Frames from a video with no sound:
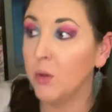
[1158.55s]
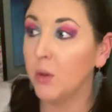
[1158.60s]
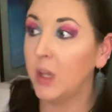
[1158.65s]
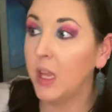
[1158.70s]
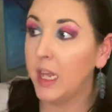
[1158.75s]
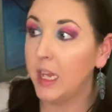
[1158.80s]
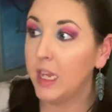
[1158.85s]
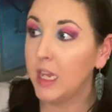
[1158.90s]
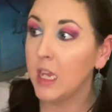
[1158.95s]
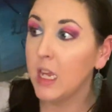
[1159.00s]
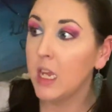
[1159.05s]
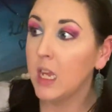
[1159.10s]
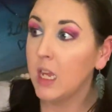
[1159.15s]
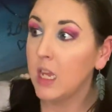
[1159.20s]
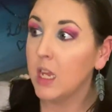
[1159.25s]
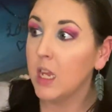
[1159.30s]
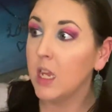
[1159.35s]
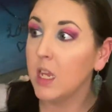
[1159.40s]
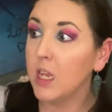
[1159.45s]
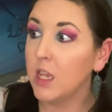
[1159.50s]
Like,
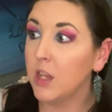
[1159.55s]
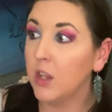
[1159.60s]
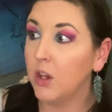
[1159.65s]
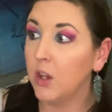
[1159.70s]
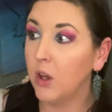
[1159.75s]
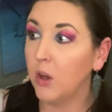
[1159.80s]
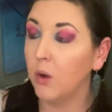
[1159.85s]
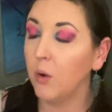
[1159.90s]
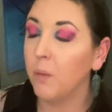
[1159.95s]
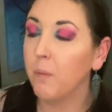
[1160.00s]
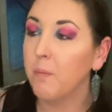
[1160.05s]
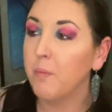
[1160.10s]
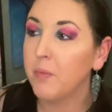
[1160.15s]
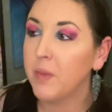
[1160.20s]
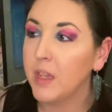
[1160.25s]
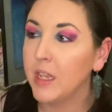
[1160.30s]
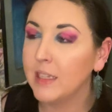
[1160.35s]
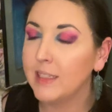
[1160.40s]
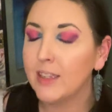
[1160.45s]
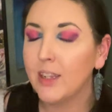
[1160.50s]
you know,
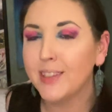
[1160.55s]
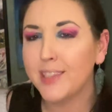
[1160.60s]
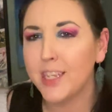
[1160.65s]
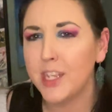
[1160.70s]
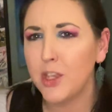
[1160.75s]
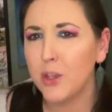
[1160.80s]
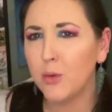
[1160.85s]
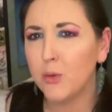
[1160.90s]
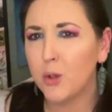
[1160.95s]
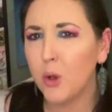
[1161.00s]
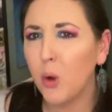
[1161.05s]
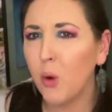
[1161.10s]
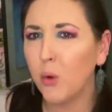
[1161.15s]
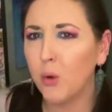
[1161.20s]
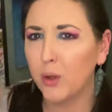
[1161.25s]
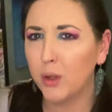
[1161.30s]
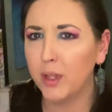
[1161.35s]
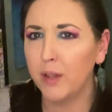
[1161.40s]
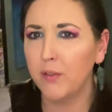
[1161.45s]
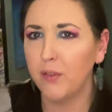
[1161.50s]
it's not that you
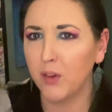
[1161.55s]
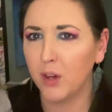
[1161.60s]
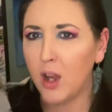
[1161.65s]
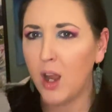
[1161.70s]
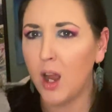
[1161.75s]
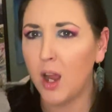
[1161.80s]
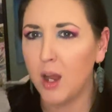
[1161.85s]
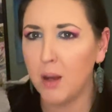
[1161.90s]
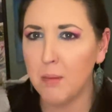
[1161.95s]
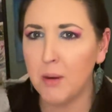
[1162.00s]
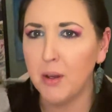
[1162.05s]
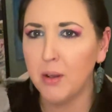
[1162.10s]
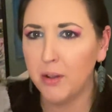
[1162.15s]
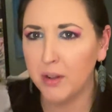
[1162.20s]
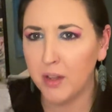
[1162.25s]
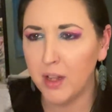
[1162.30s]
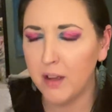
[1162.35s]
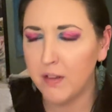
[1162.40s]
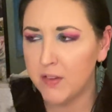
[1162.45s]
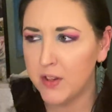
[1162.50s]
totally forgot about your
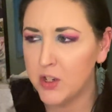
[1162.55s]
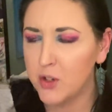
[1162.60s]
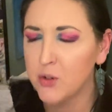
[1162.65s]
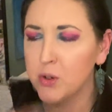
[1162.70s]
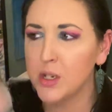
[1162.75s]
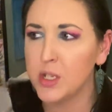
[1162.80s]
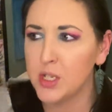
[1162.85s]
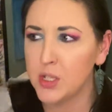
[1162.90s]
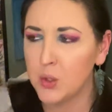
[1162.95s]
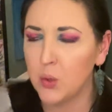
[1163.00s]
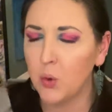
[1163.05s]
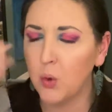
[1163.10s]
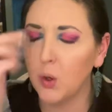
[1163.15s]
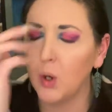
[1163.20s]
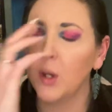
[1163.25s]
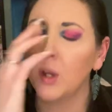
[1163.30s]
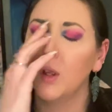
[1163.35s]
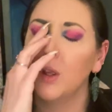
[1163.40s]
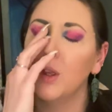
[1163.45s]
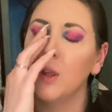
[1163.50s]
love interest
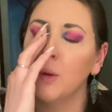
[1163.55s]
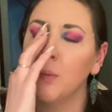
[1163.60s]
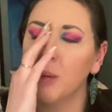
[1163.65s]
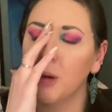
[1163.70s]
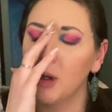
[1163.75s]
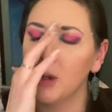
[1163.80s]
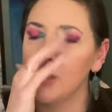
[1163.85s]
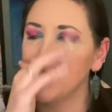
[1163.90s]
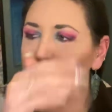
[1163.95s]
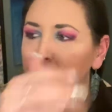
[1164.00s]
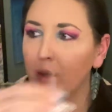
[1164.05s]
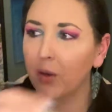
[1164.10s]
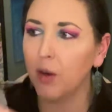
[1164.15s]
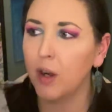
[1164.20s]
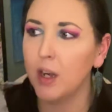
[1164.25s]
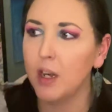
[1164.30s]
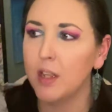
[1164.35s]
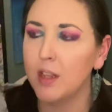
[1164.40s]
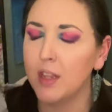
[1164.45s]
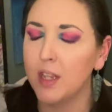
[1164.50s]
or your person or
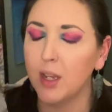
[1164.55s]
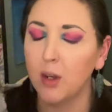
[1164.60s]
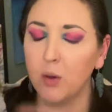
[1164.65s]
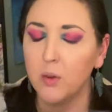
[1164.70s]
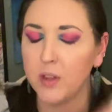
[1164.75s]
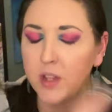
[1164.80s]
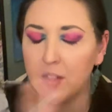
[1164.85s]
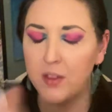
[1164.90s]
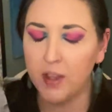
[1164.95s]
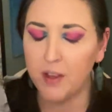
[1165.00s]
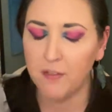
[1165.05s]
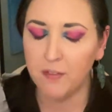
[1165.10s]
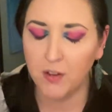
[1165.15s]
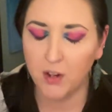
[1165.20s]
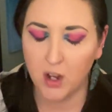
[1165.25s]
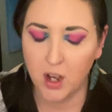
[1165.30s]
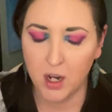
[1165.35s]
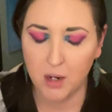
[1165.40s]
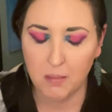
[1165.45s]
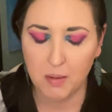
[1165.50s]
anything or that they
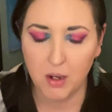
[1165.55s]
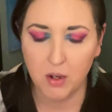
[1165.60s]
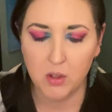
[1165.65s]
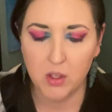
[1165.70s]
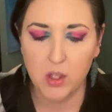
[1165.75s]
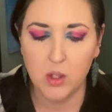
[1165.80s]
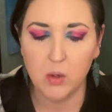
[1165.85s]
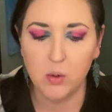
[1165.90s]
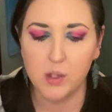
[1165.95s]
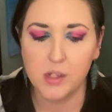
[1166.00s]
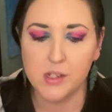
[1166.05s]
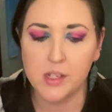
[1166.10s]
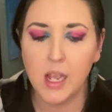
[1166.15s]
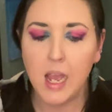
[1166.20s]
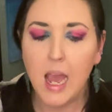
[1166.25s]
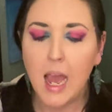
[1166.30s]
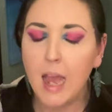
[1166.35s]
forgot about you it's